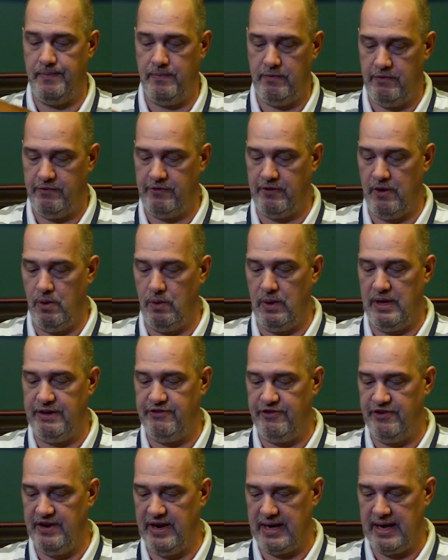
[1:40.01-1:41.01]
So let's
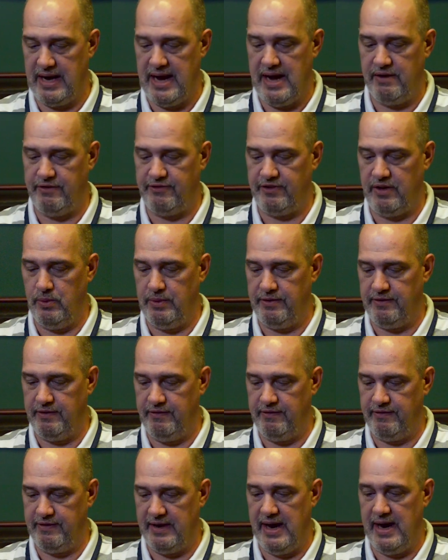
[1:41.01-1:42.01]
check it out and see what's
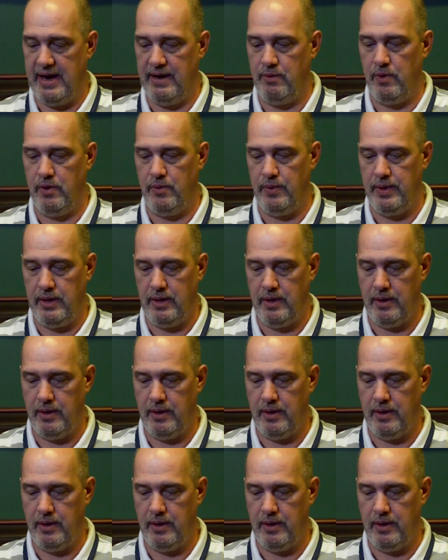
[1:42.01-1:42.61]
inside, will we?